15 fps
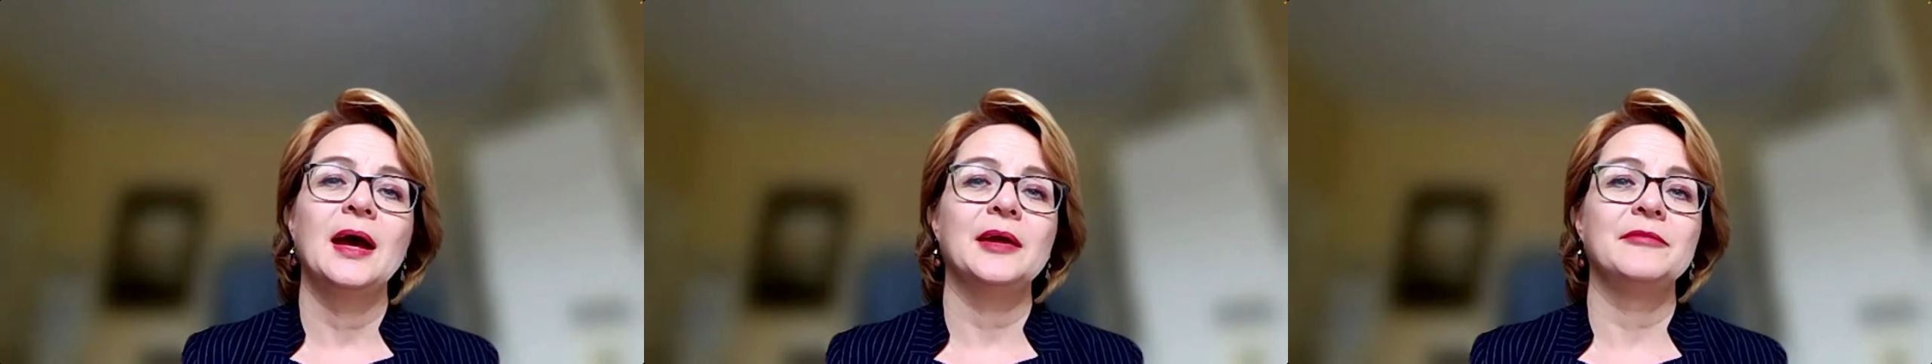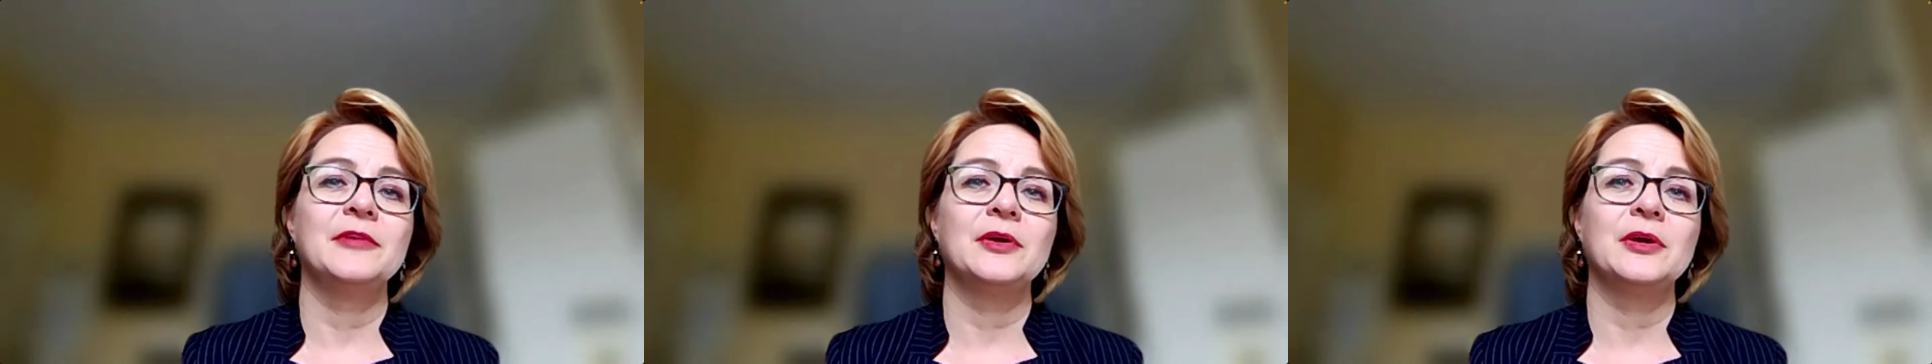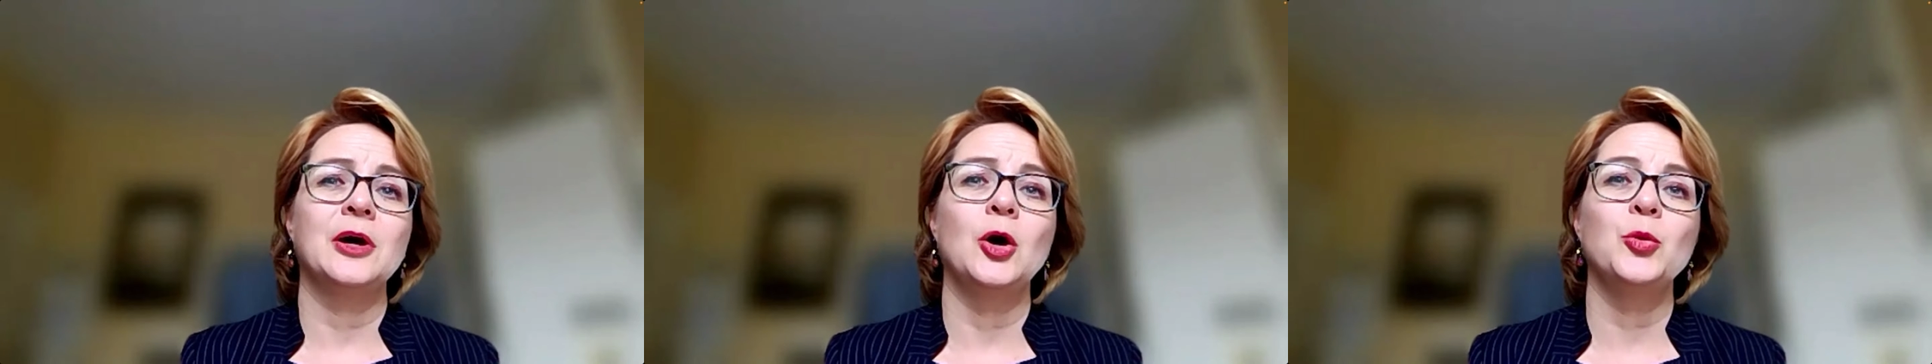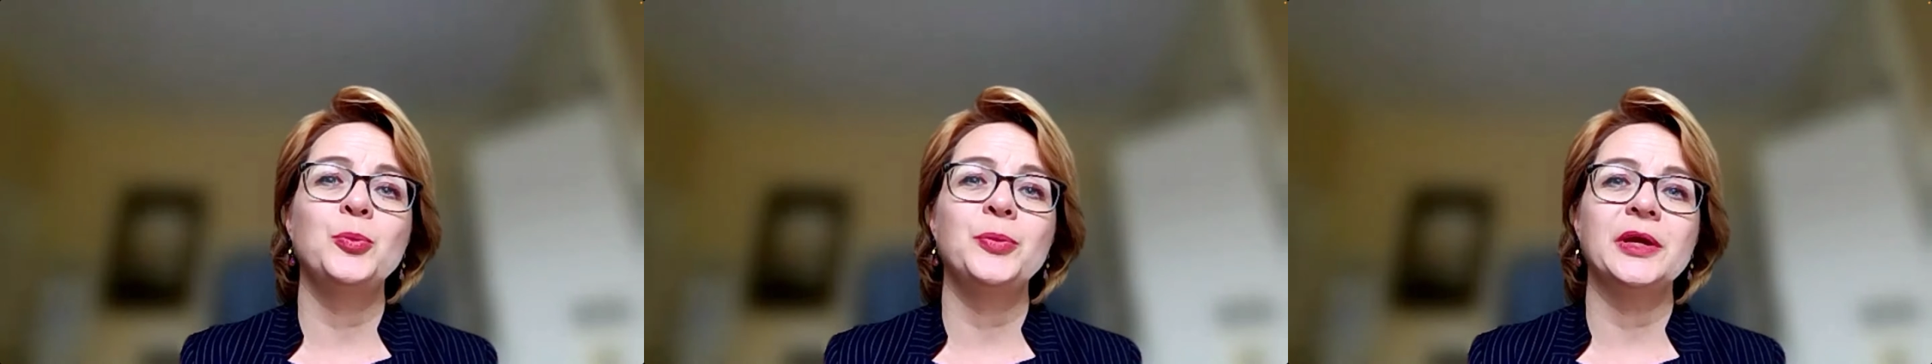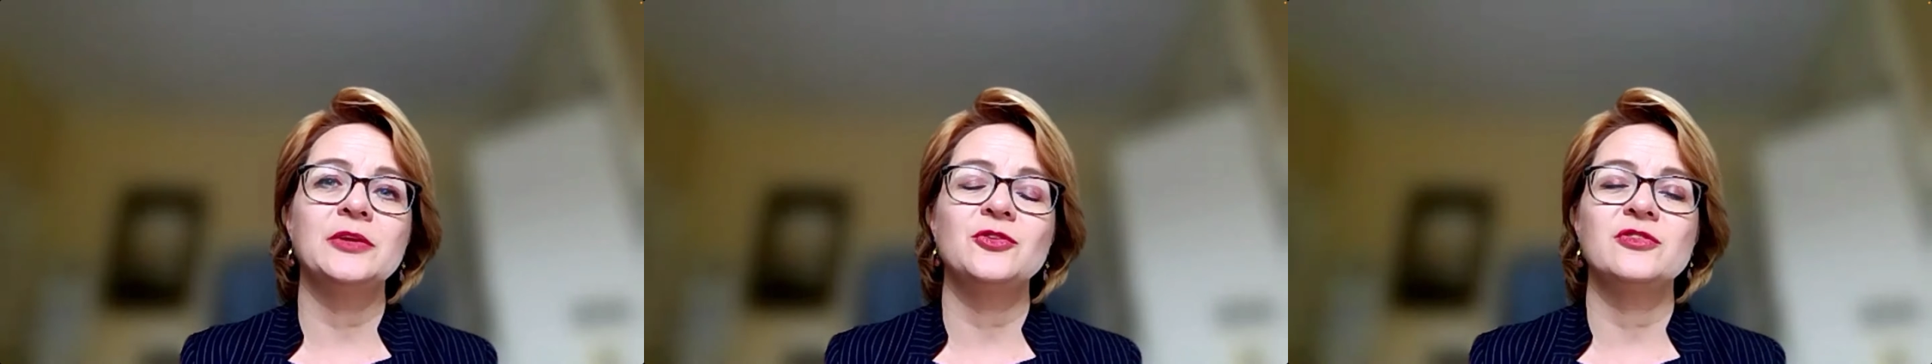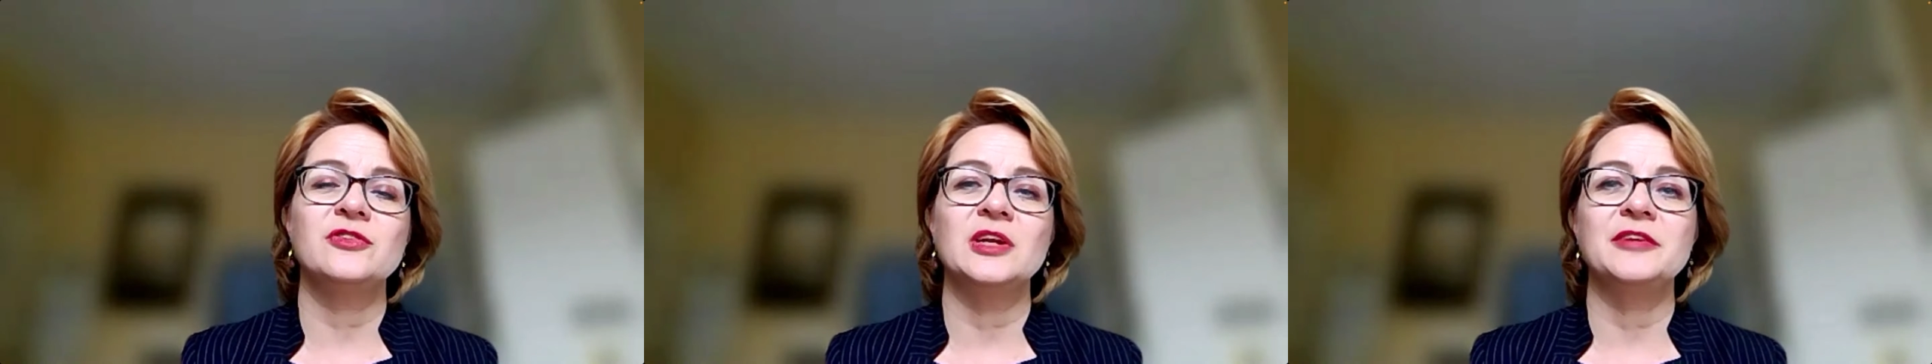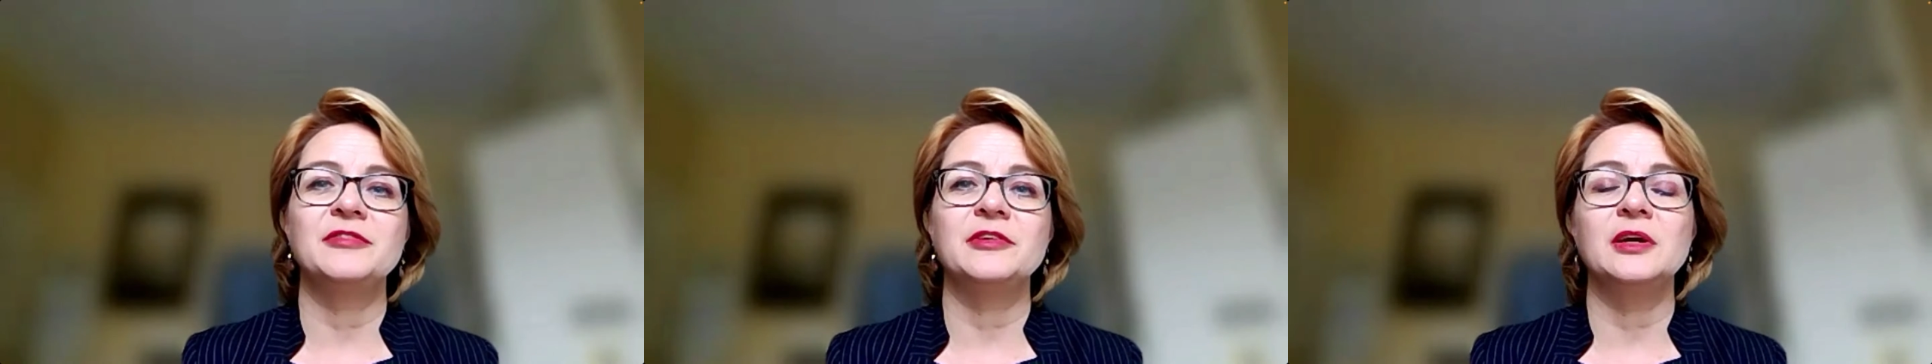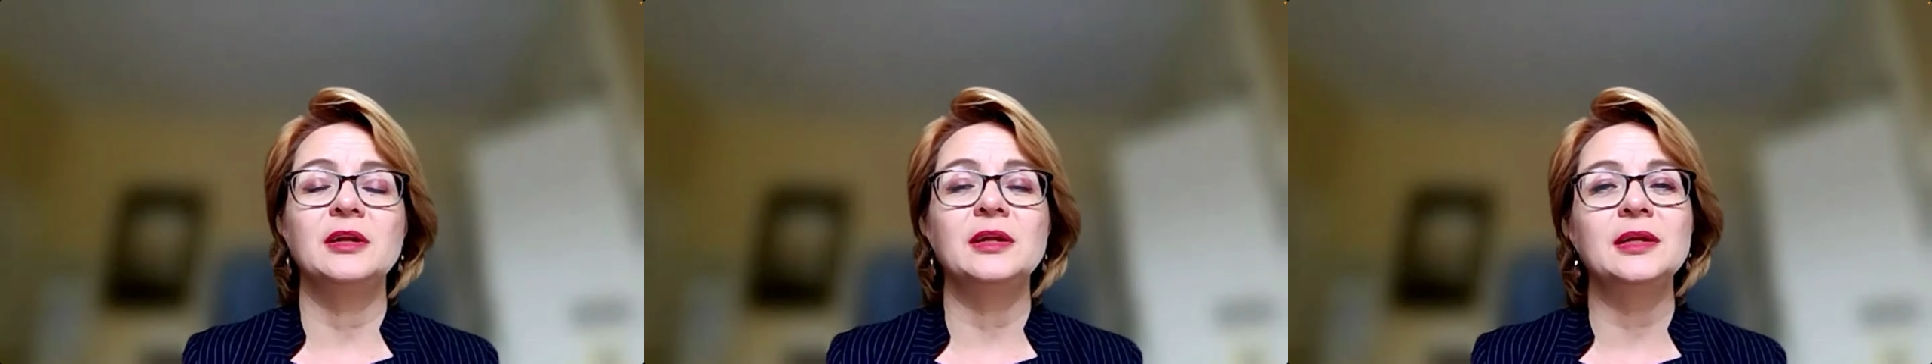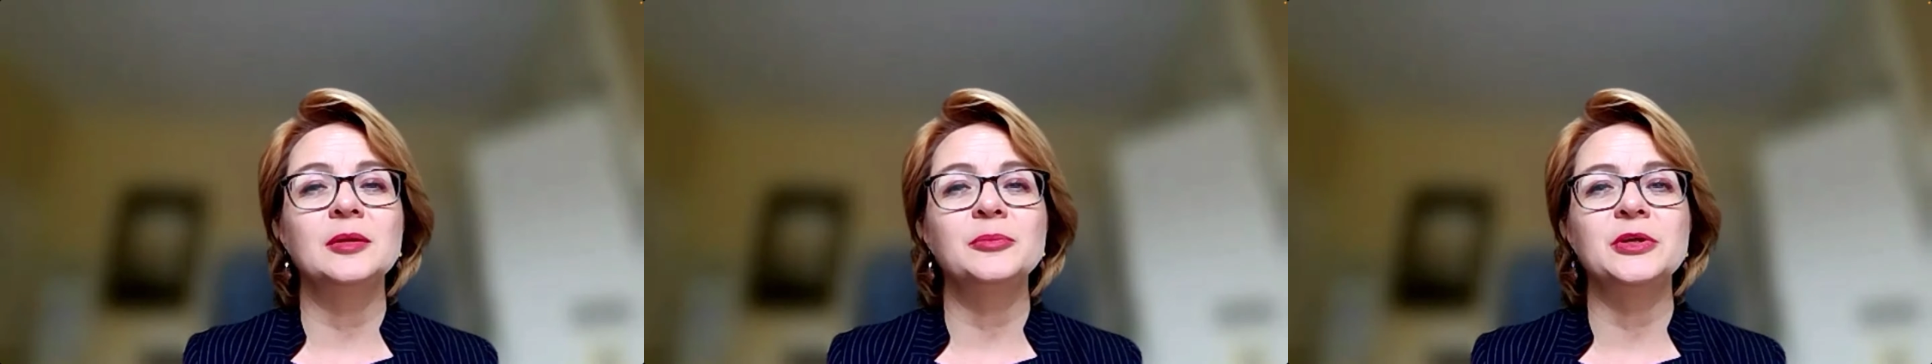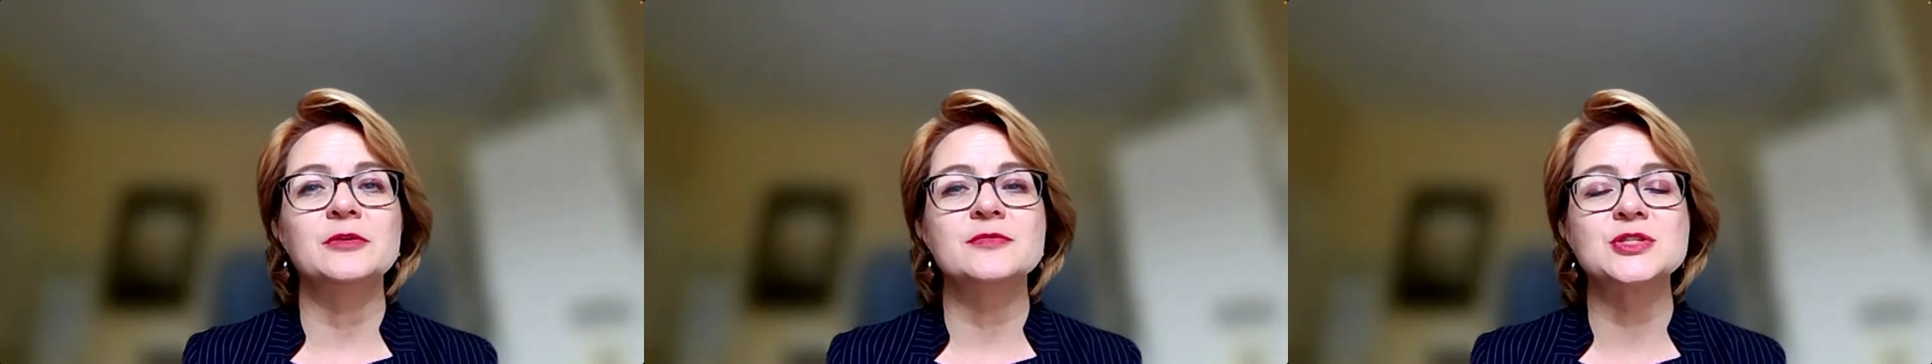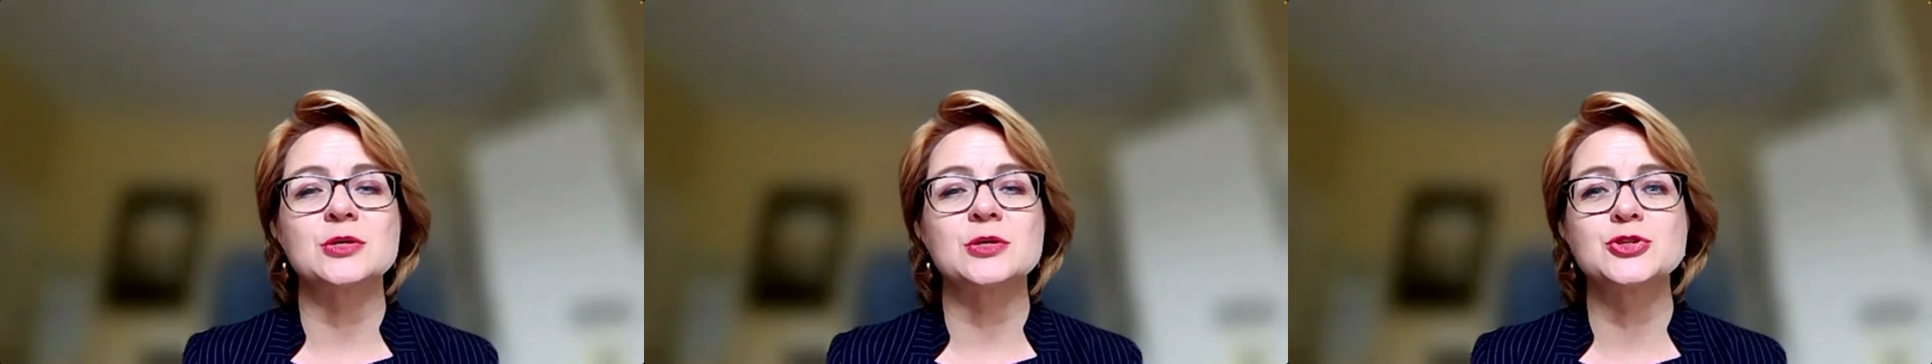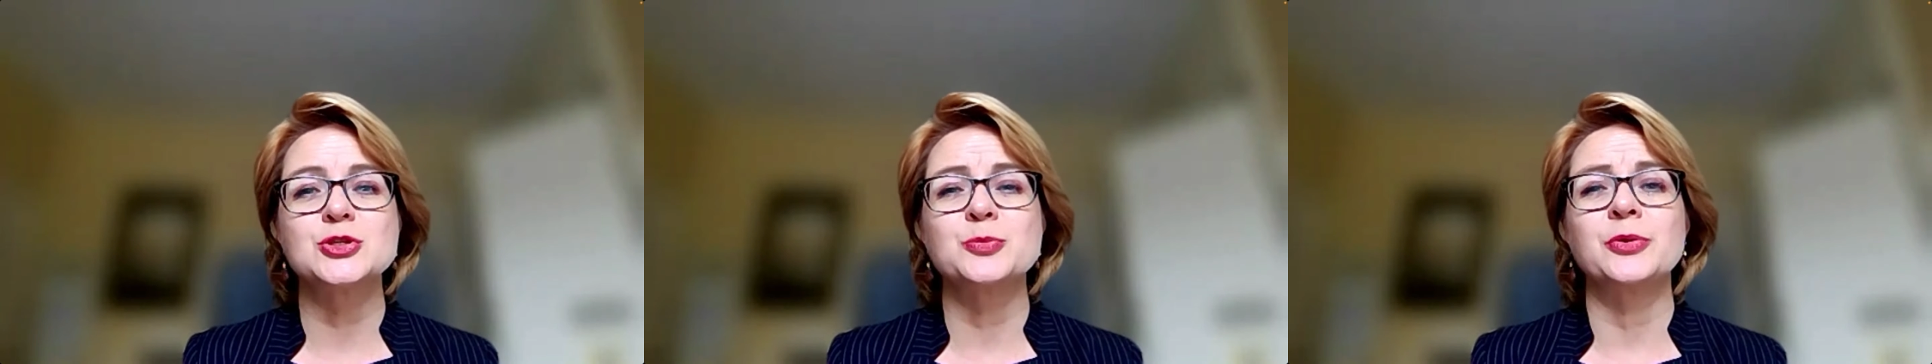and we're hoping to deliver a little bit of social